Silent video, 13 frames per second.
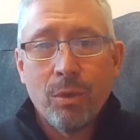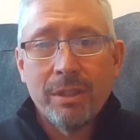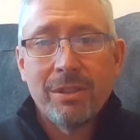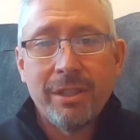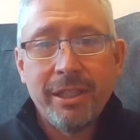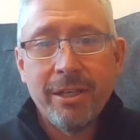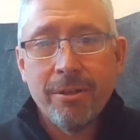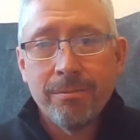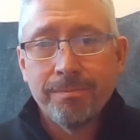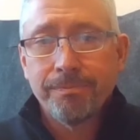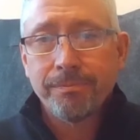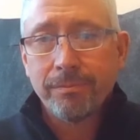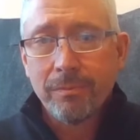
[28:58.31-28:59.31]
once a year
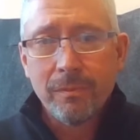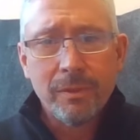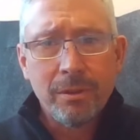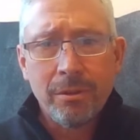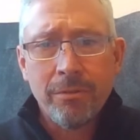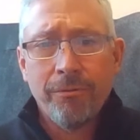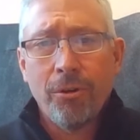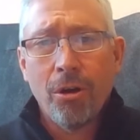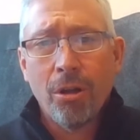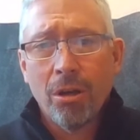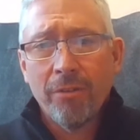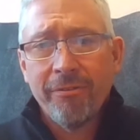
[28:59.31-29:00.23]
for all our